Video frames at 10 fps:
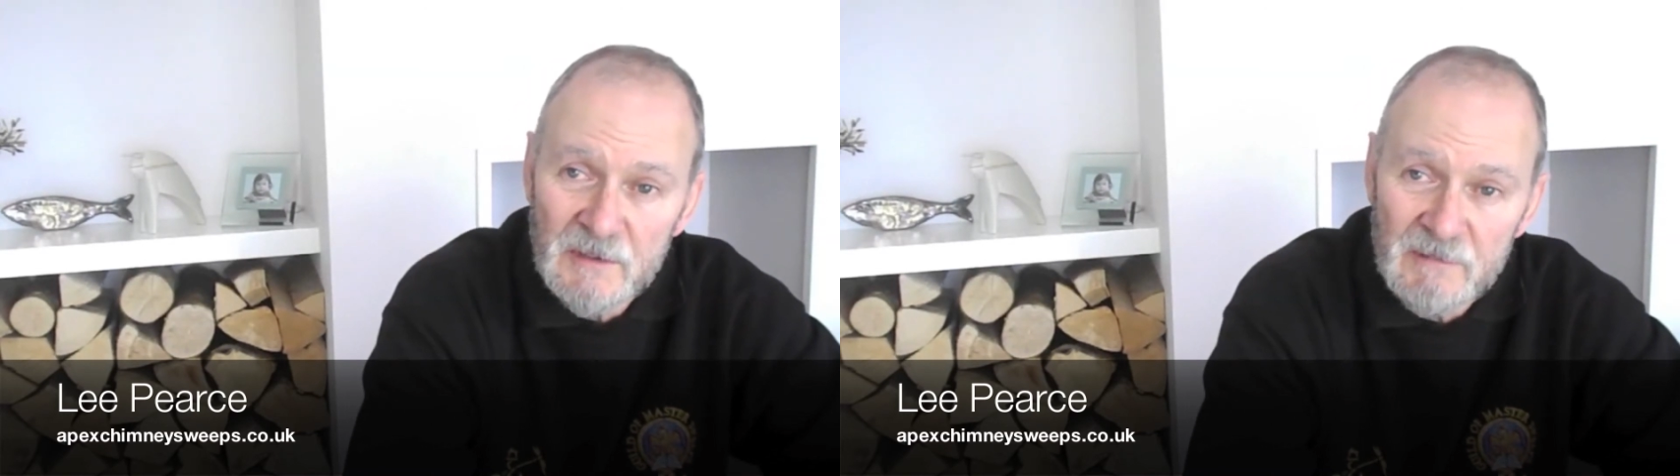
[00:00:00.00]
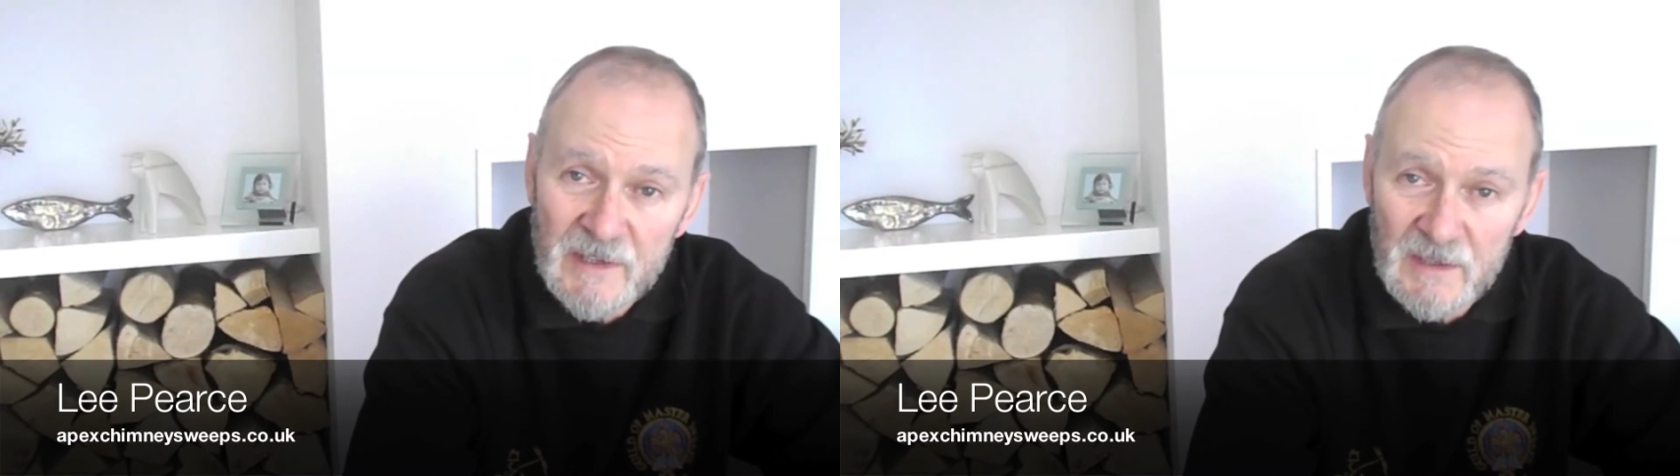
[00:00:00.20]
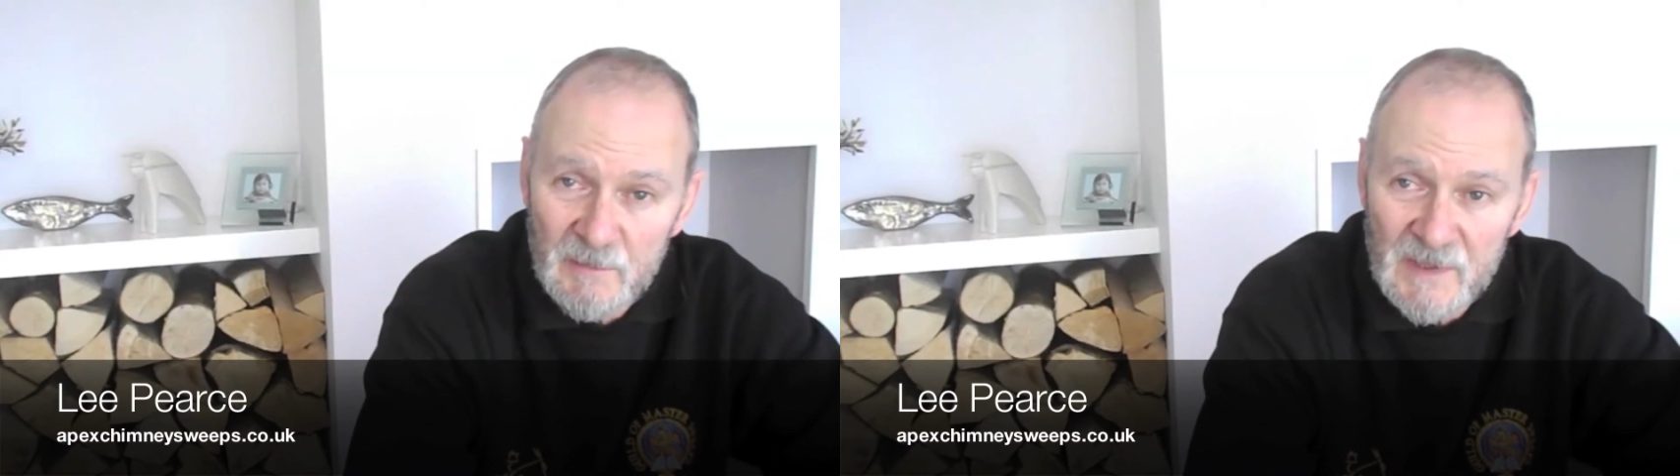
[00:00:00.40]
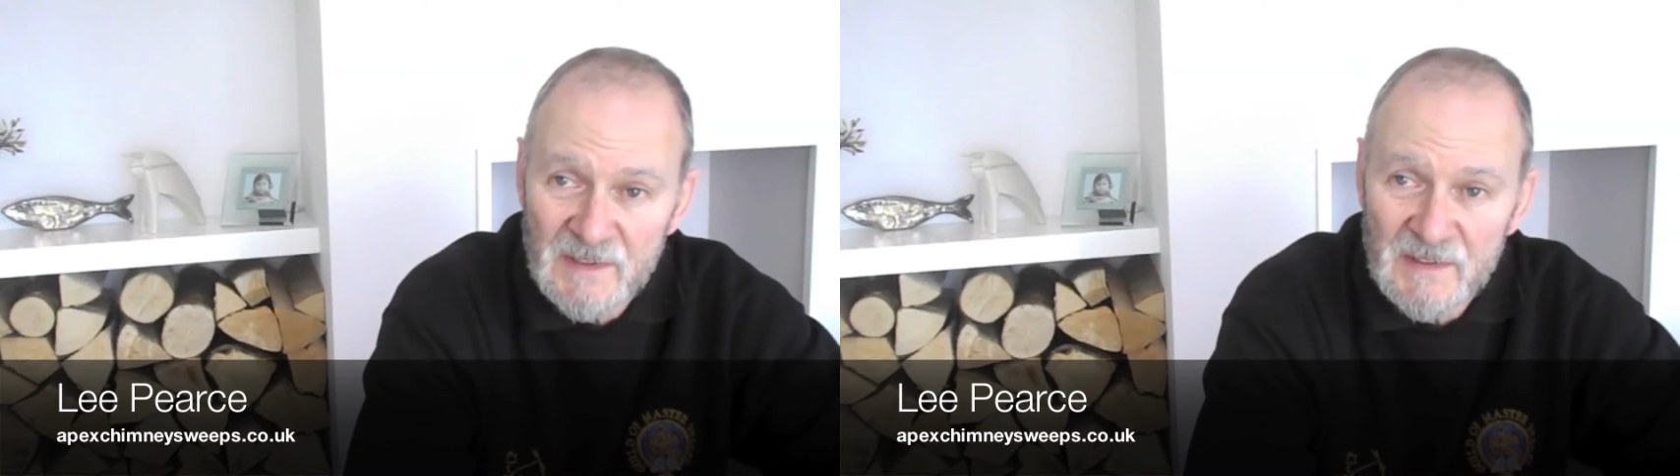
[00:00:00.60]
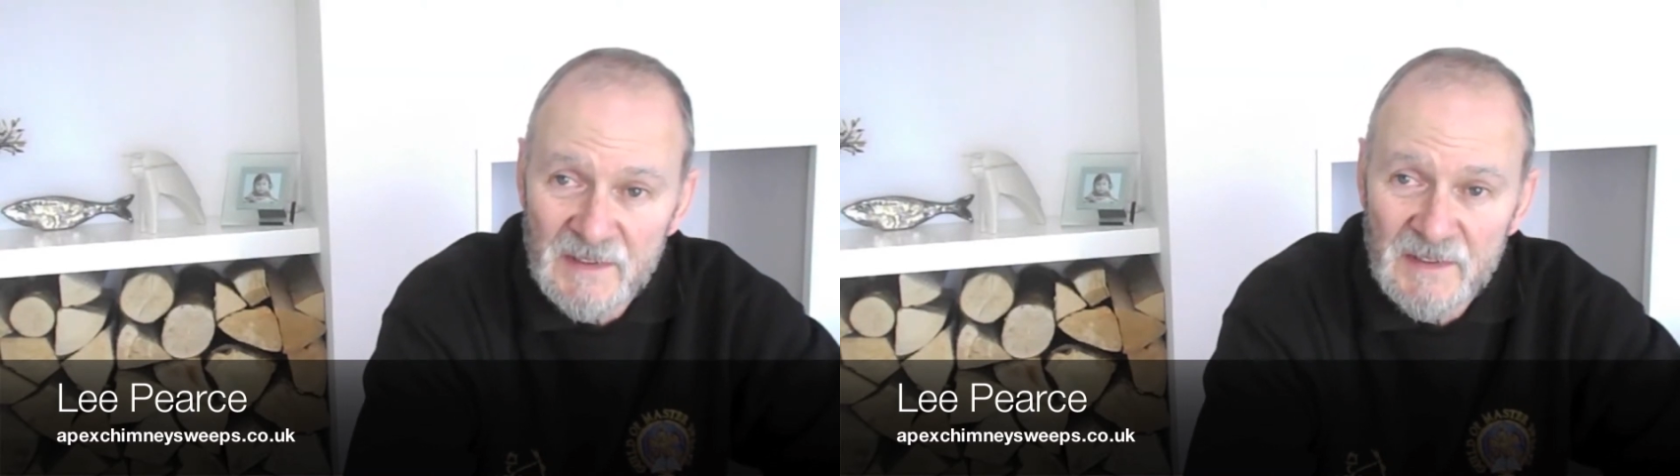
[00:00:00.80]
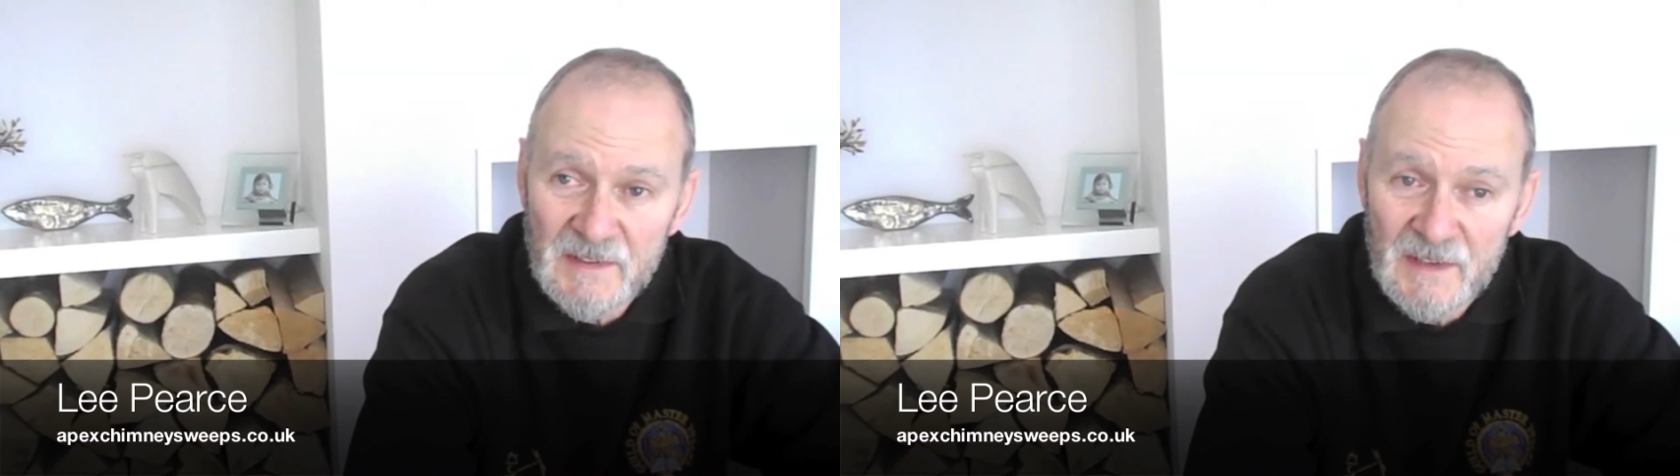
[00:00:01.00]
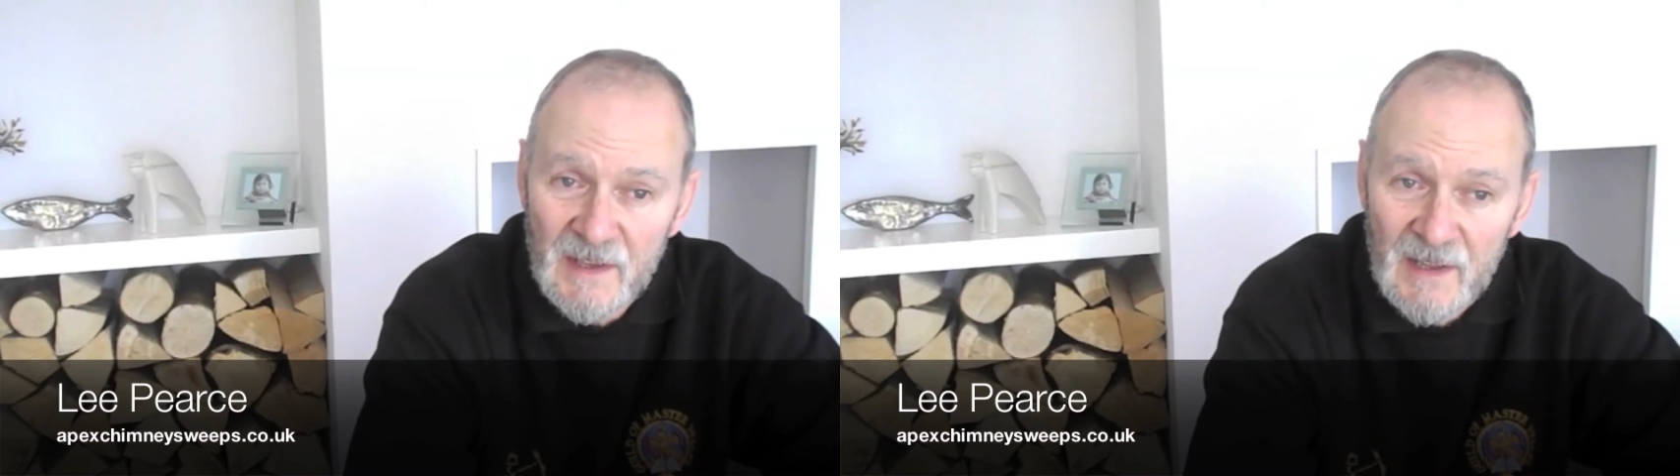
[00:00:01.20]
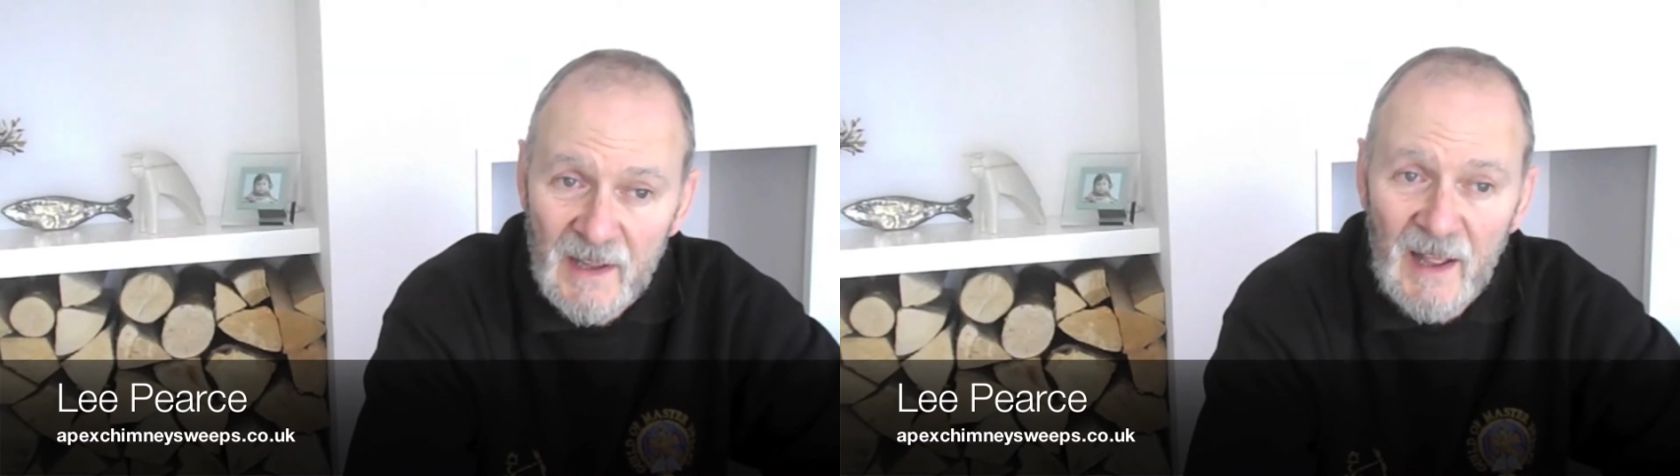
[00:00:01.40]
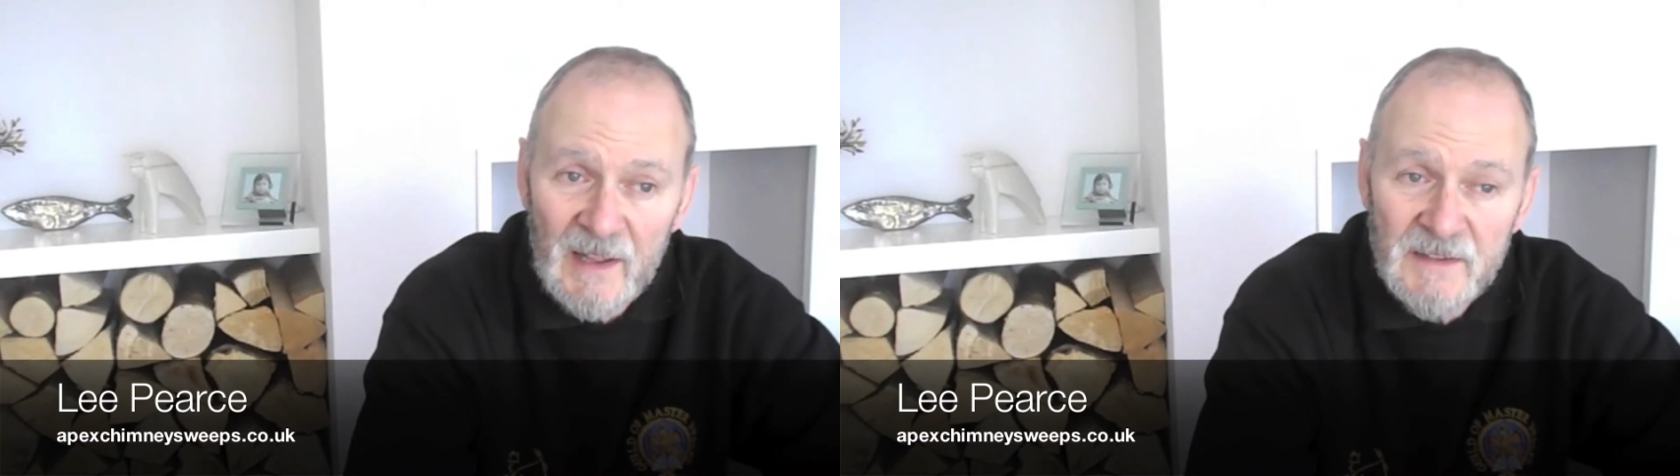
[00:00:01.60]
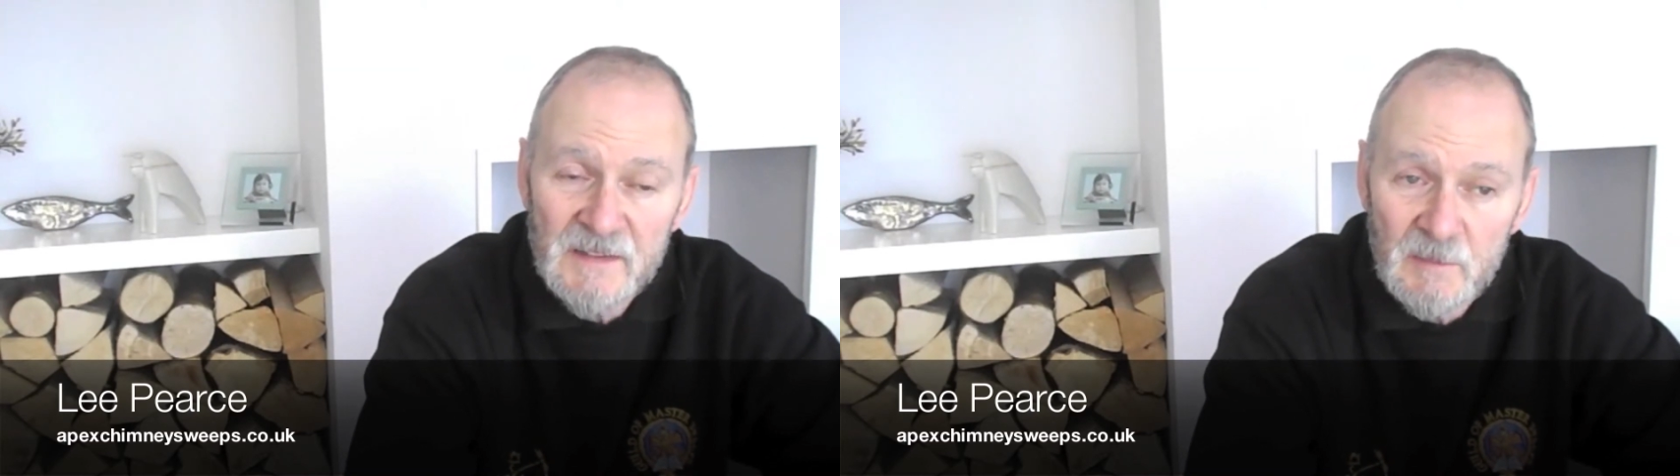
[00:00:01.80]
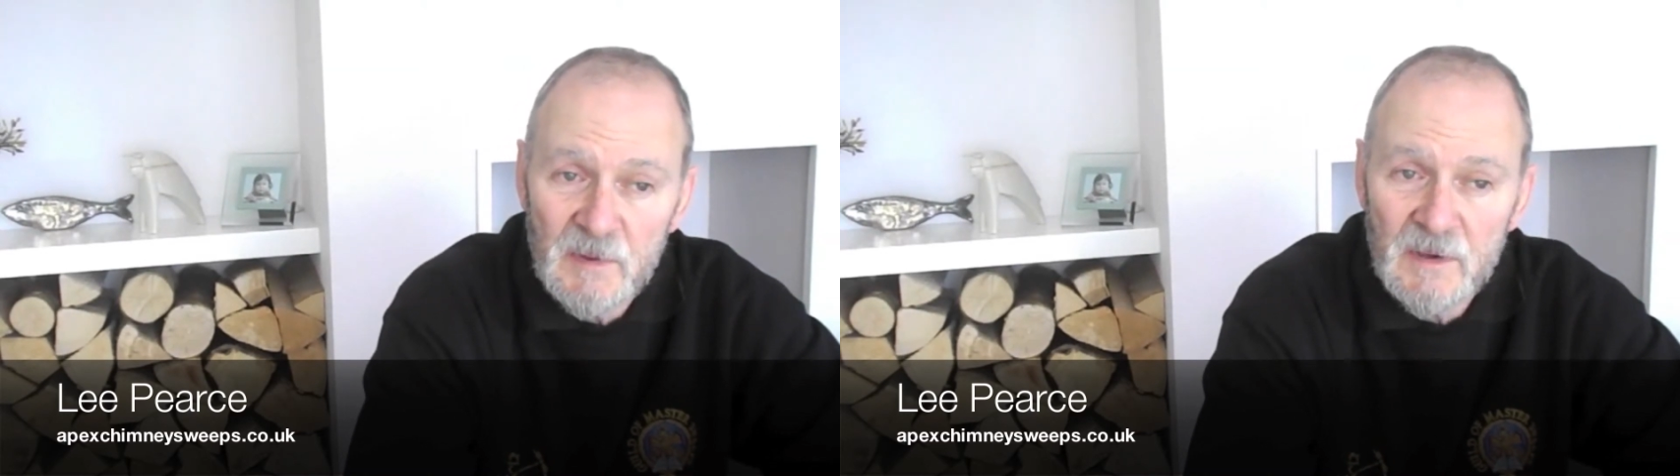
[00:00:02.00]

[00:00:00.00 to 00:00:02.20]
on a regular basis and to